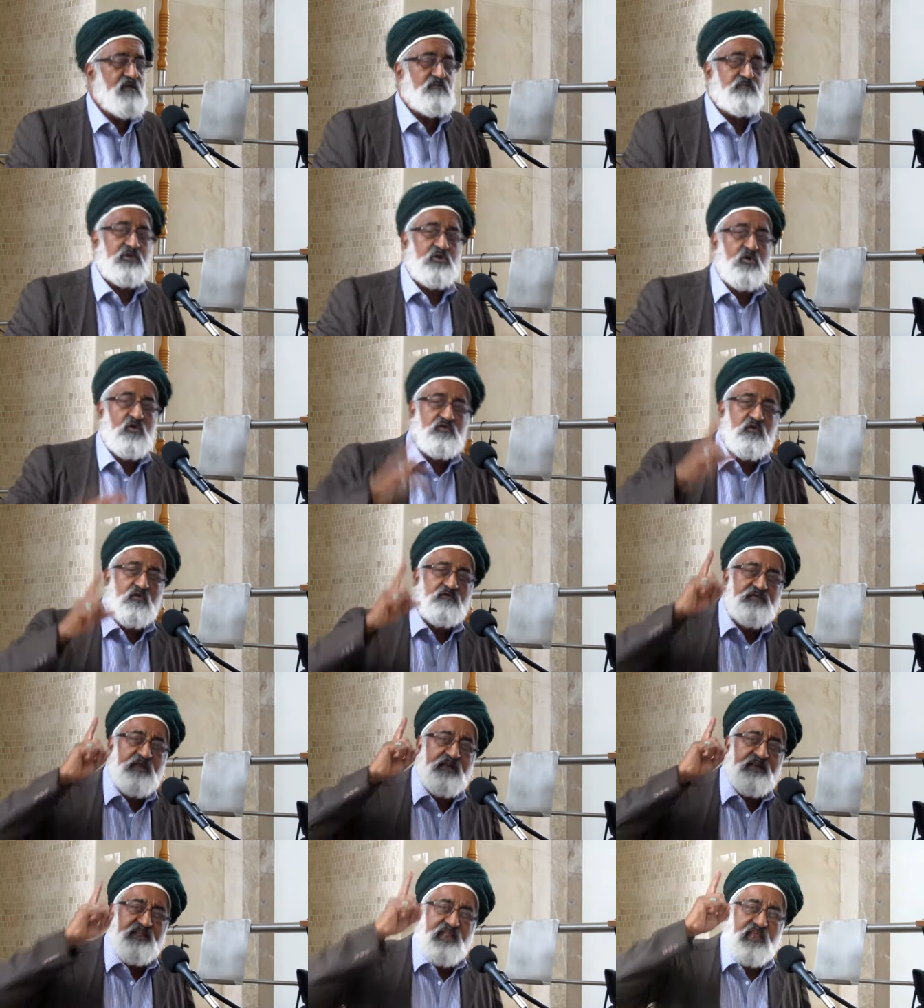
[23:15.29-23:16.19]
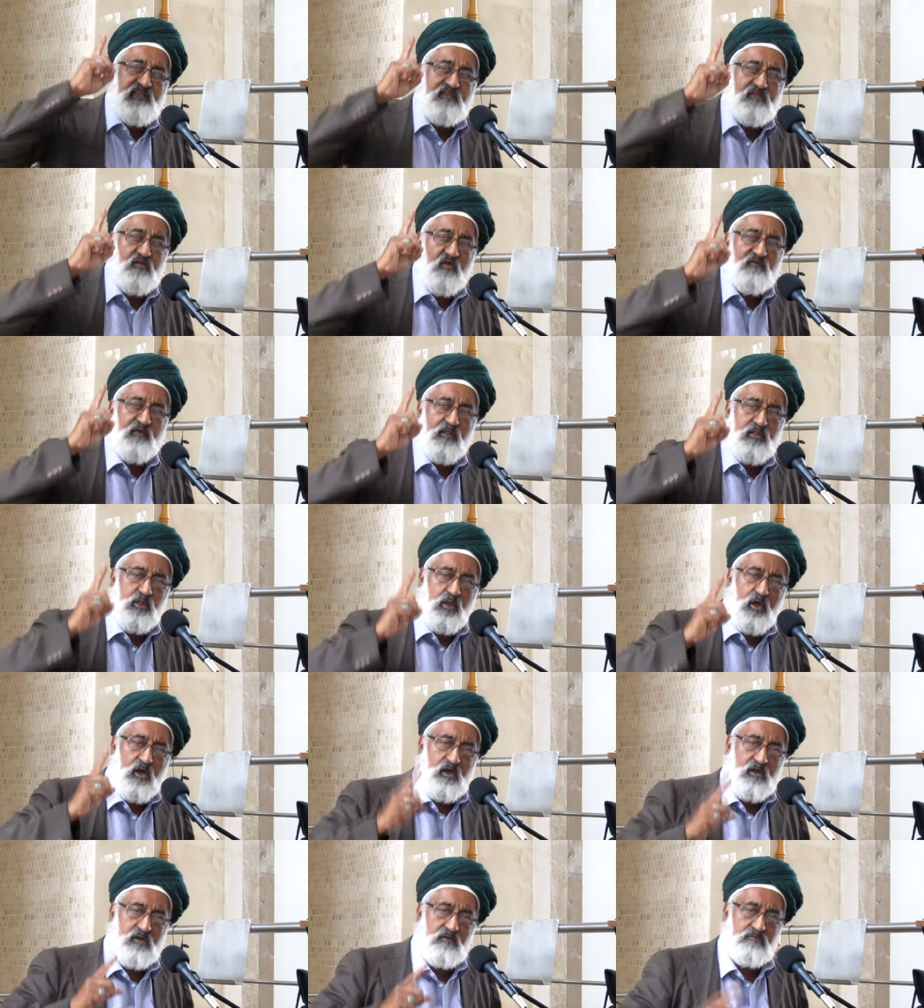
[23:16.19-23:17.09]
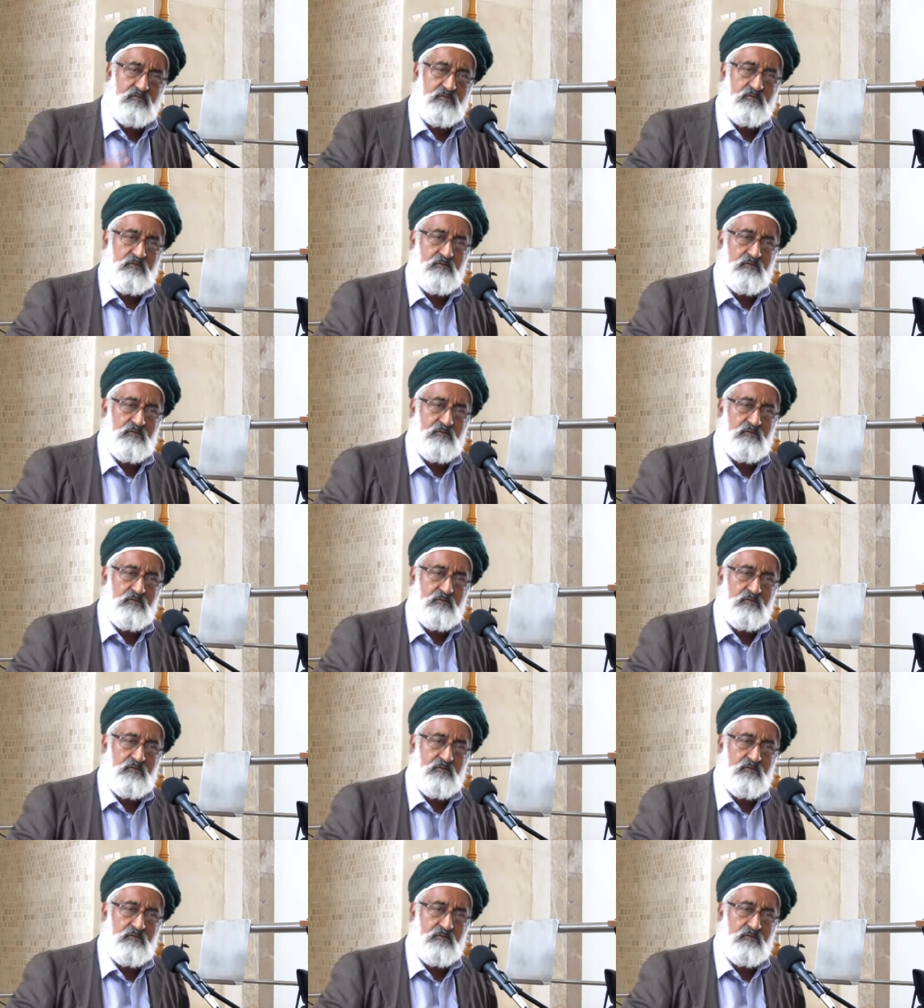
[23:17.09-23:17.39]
because of the grace of Allah,